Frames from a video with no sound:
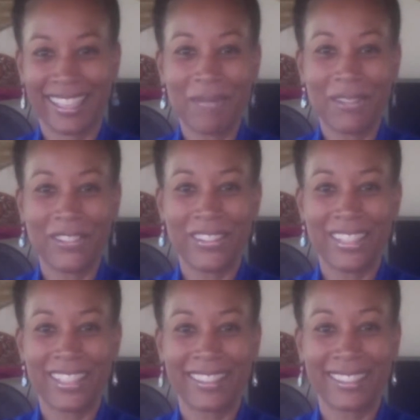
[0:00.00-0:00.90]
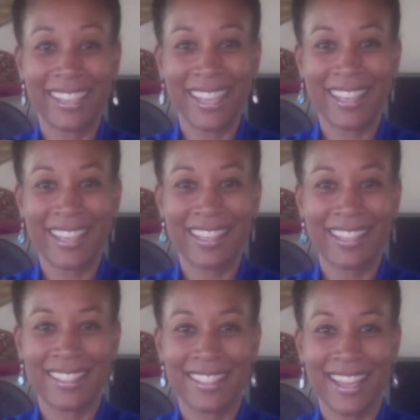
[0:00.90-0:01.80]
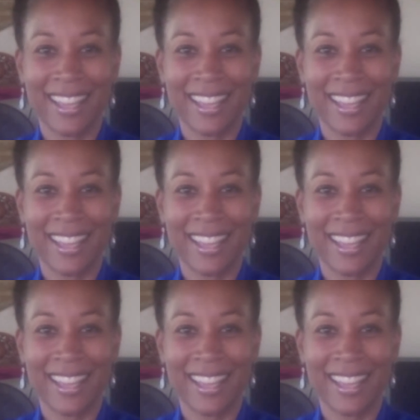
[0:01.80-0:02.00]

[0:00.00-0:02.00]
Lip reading: keep going, and yeah,